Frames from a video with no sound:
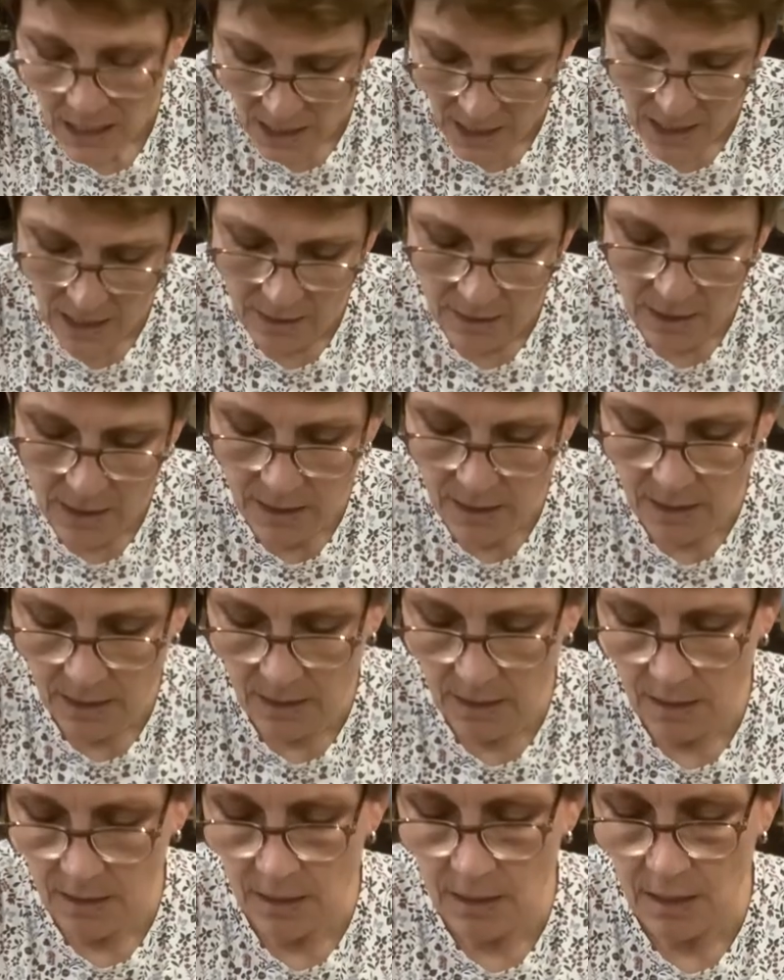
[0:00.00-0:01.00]
and this
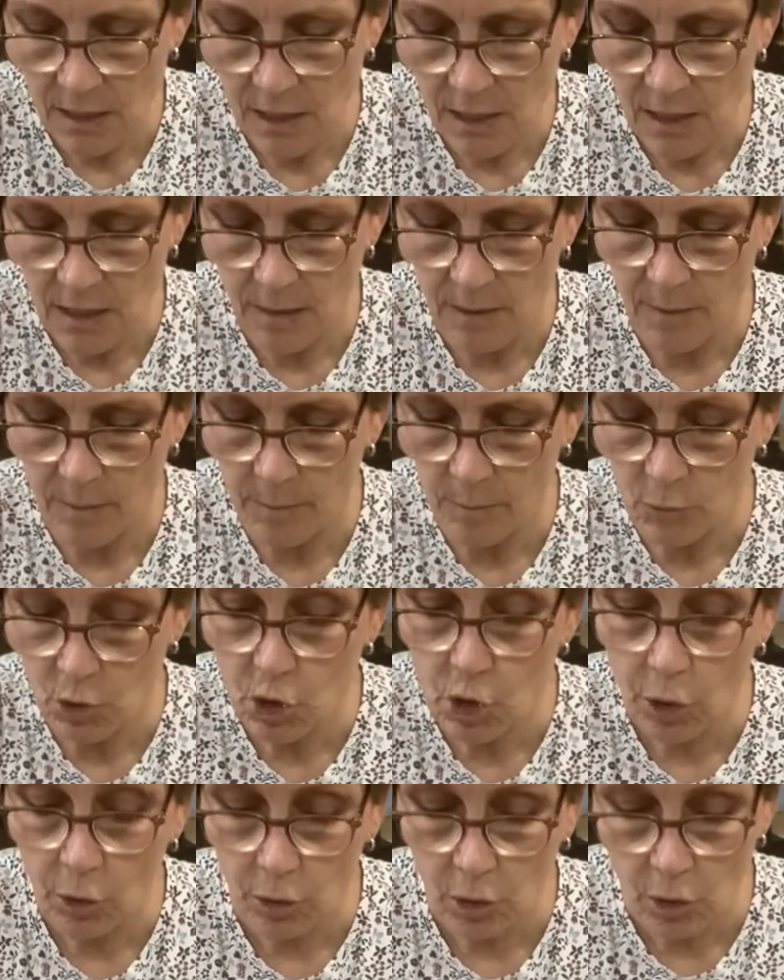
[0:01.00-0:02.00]
is some
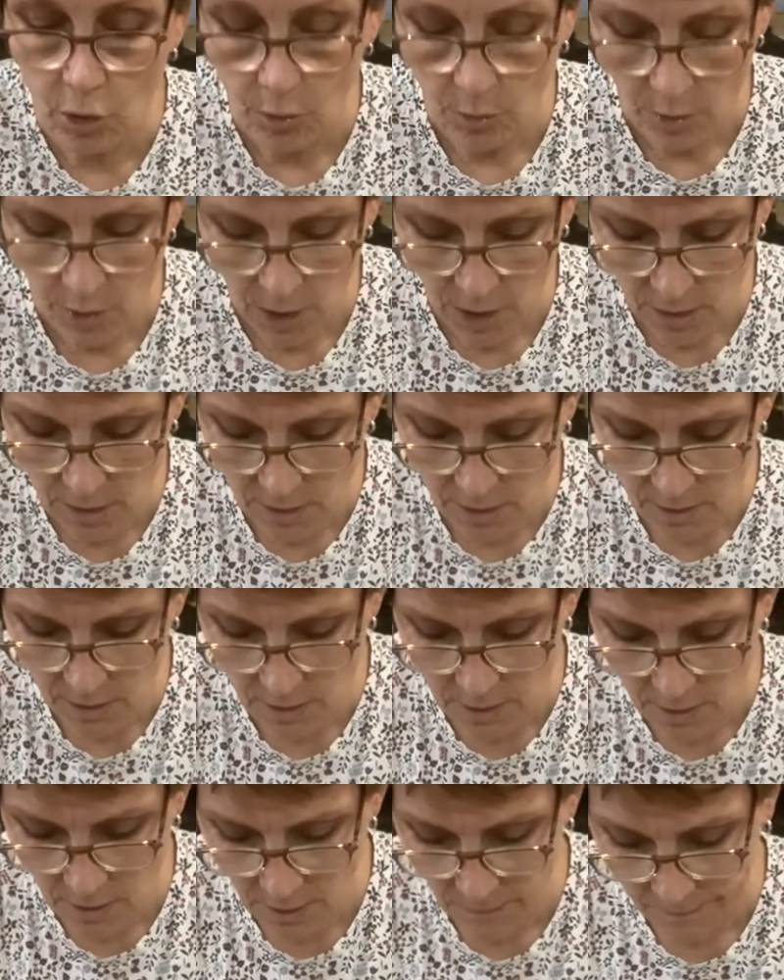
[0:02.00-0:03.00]

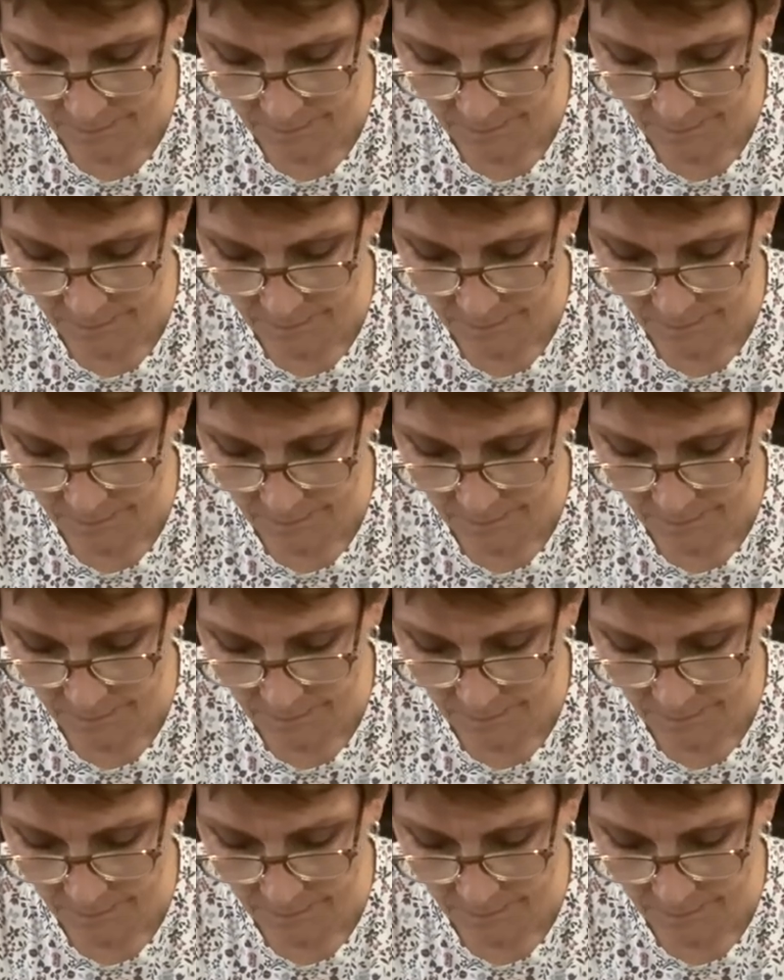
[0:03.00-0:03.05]
turquoise.